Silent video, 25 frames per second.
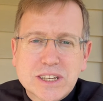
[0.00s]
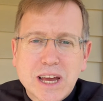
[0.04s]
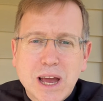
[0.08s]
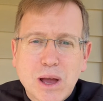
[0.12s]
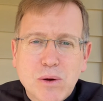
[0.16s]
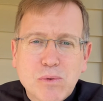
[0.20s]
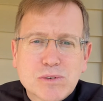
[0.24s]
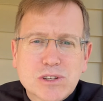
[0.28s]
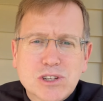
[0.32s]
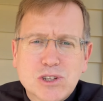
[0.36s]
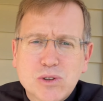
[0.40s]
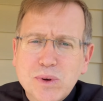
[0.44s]
I
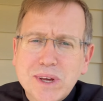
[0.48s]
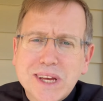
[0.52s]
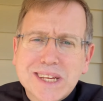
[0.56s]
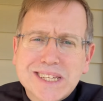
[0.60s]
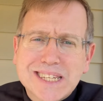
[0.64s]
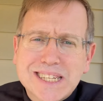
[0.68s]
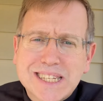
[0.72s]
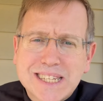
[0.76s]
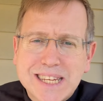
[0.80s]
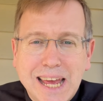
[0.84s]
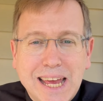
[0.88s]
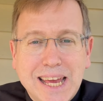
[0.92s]
was doing a
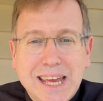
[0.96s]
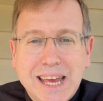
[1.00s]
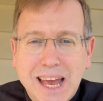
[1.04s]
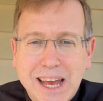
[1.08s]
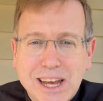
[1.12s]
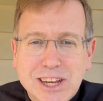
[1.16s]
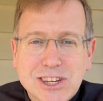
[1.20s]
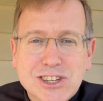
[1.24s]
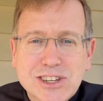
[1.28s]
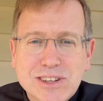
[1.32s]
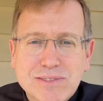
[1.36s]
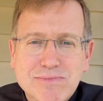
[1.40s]

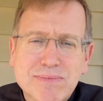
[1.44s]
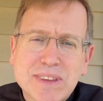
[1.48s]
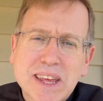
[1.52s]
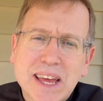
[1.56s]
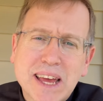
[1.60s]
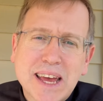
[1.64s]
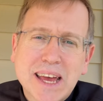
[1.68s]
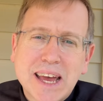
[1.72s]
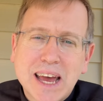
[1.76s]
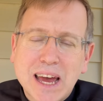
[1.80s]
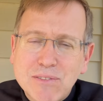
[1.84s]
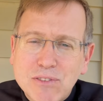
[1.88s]
staycation.
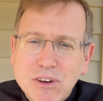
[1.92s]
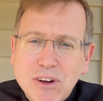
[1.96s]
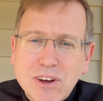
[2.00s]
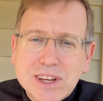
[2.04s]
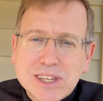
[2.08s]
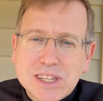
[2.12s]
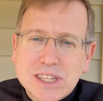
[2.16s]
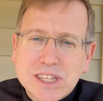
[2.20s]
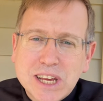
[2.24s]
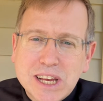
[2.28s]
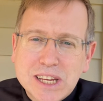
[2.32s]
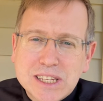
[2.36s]
Had
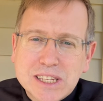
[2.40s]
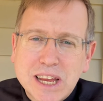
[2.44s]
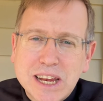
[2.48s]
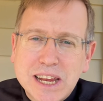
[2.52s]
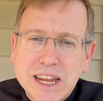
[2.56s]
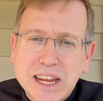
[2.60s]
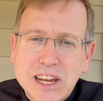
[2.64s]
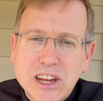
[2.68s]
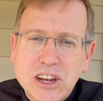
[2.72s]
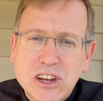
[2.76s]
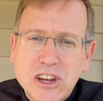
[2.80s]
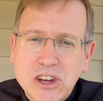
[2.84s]
various things I
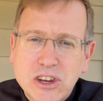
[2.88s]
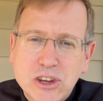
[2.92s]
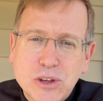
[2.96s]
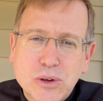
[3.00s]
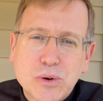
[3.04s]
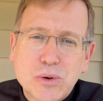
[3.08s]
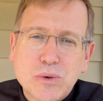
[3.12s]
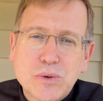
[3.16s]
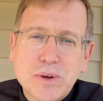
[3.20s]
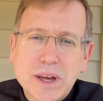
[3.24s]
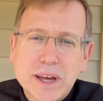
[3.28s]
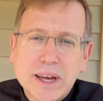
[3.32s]
needed to
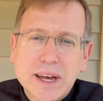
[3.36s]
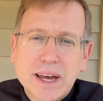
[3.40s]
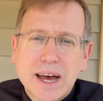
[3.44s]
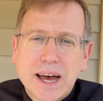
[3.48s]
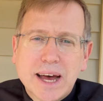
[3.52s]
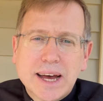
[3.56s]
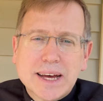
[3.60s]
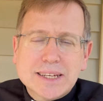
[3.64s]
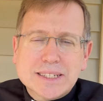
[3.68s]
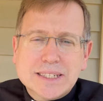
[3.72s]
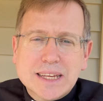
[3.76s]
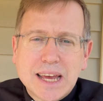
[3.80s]
do,
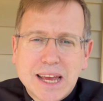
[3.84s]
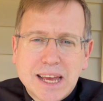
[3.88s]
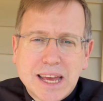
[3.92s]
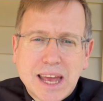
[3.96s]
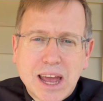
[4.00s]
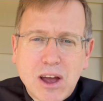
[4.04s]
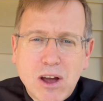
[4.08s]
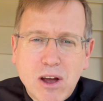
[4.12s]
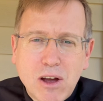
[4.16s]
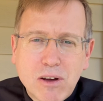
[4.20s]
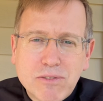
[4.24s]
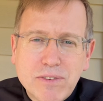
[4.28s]
take
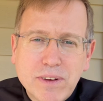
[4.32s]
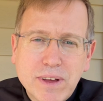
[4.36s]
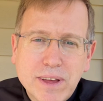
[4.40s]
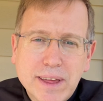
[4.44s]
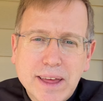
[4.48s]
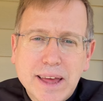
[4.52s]
care of.